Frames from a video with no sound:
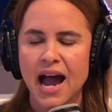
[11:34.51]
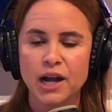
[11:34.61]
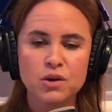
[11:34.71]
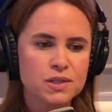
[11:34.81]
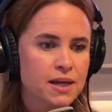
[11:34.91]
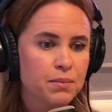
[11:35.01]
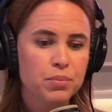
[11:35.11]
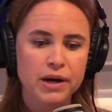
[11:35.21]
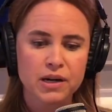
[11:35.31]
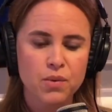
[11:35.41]
I know some
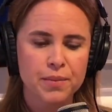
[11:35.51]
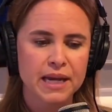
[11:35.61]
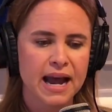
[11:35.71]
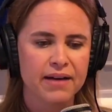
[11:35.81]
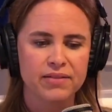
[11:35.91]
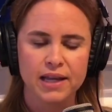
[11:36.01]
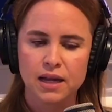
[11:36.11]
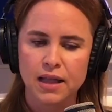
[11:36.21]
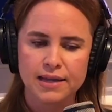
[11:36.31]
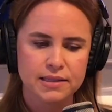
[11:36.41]
pregnant women have like
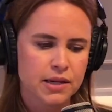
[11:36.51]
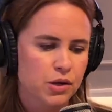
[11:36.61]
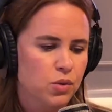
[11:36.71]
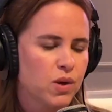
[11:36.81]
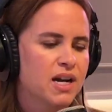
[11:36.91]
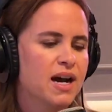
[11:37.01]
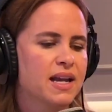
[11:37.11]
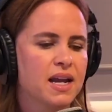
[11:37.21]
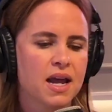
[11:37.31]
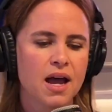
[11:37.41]
a glass here or
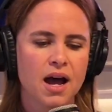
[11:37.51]
whatnot.